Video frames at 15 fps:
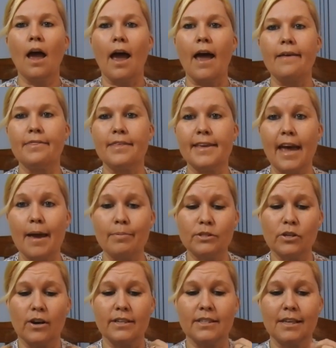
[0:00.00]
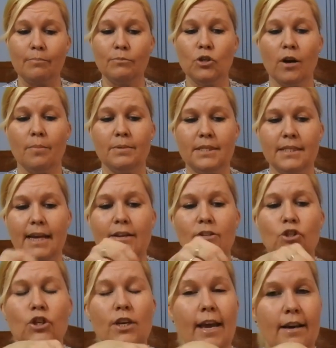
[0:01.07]
and the cable ties sometimes
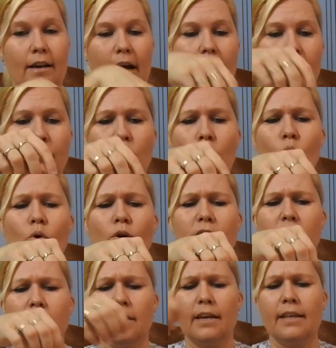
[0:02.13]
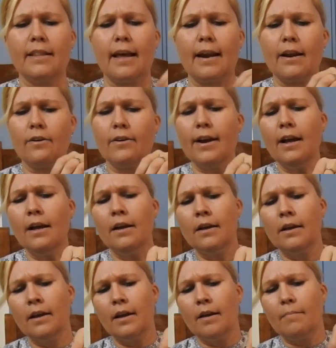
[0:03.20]
tend to get caught in that area.
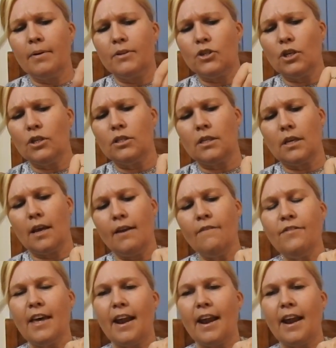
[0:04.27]
But just if